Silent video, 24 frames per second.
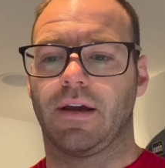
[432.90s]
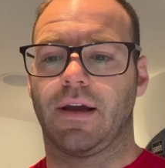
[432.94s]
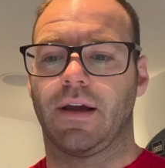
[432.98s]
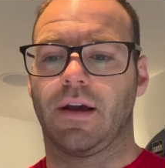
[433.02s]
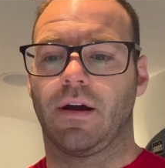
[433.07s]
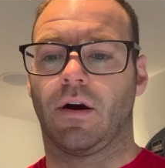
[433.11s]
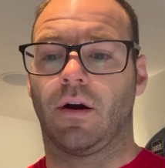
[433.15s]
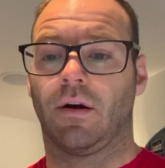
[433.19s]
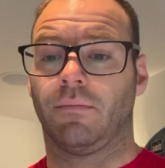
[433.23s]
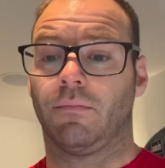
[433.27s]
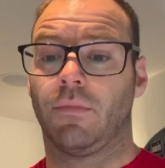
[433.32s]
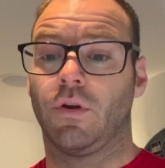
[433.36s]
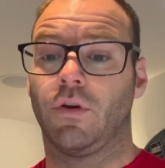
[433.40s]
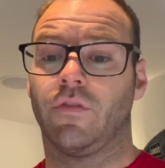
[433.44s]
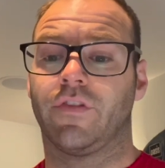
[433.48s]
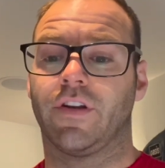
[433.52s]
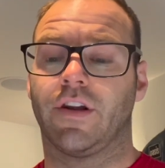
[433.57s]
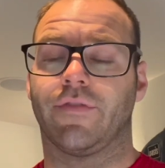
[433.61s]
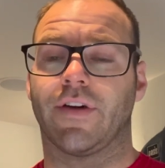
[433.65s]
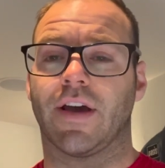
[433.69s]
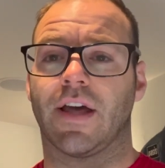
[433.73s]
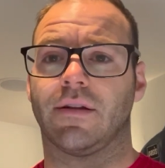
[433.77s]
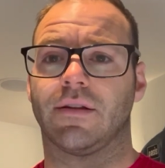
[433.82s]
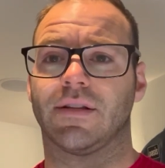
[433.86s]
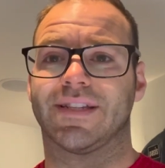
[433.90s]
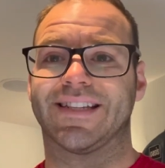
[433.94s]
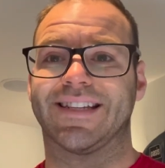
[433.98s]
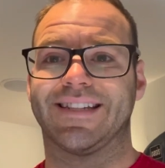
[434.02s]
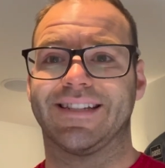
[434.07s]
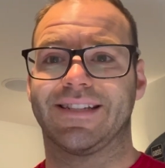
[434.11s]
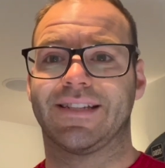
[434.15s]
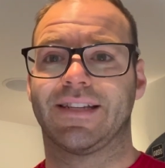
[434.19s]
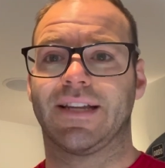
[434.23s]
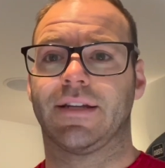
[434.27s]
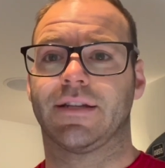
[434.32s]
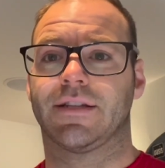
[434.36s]
on moving events
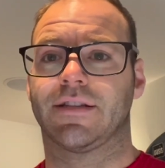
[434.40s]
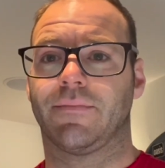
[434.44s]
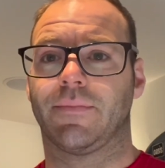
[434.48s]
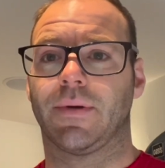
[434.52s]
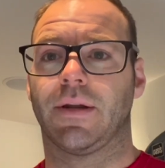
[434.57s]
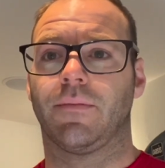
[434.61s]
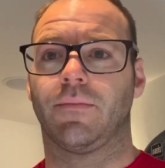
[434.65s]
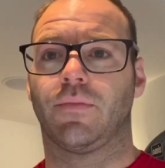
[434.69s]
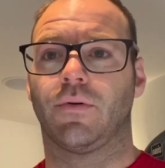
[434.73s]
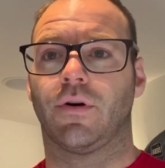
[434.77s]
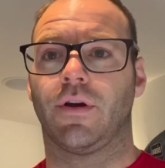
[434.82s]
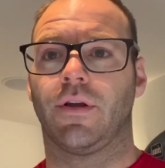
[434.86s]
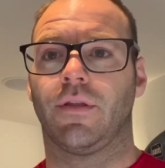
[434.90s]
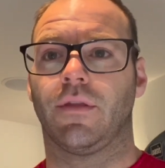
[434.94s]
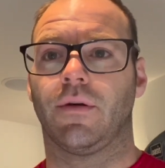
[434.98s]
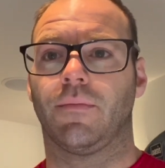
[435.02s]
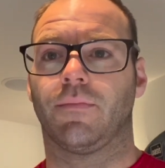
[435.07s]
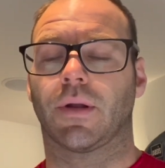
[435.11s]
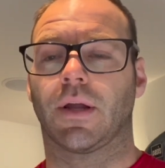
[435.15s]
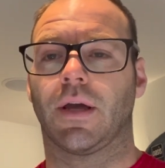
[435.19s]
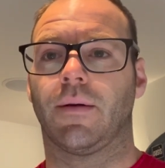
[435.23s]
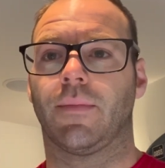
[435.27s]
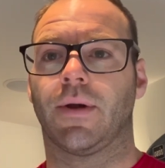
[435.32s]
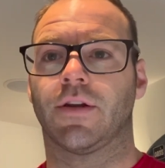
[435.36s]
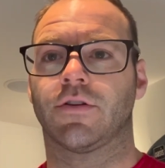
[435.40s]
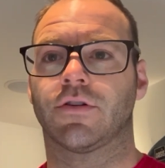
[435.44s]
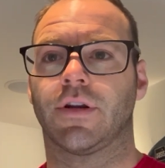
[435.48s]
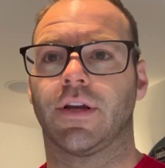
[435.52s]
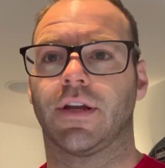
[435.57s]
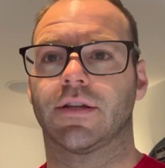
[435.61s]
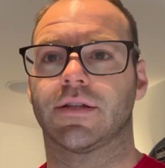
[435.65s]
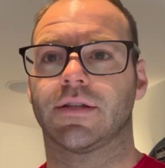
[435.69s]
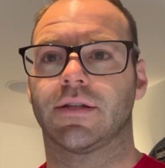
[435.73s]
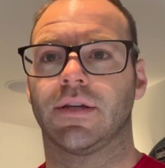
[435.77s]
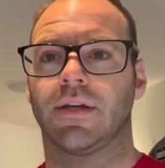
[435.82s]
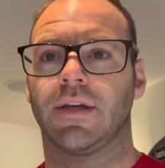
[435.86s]
since I've been employing the
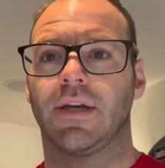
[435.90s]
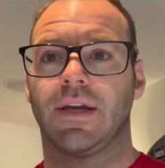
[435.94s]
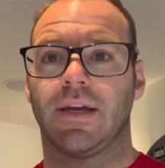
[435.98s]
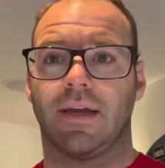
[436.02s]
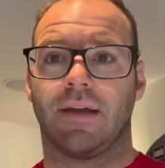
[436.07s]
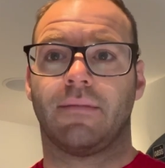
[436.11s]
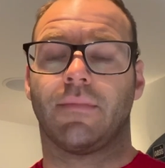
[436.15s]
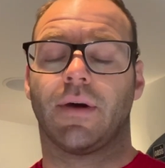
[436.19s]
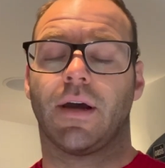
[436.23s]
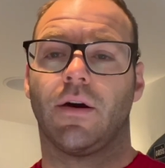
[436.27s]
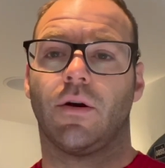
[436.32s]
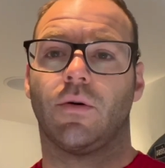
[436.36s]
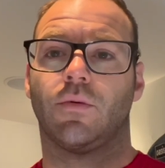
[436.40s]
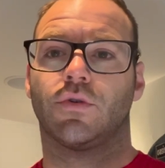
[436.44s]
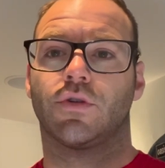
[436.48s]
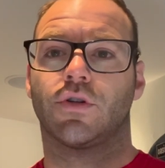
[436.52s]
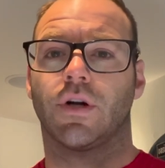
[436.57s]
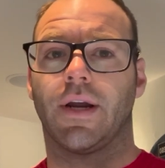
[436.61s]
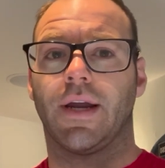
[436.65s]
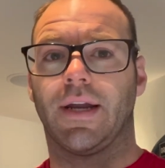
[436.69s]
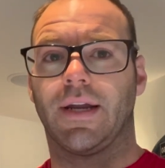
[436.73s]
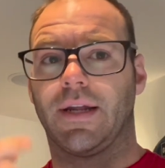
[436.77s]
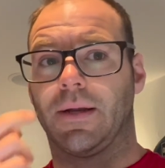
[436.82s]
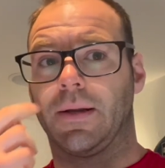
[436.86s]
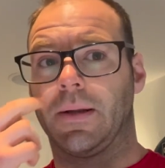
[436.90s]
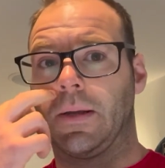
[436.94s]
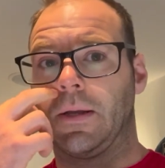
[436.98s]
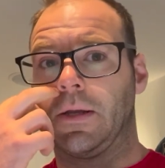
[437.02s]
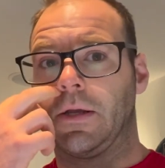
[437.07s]
plyometrics in my own training.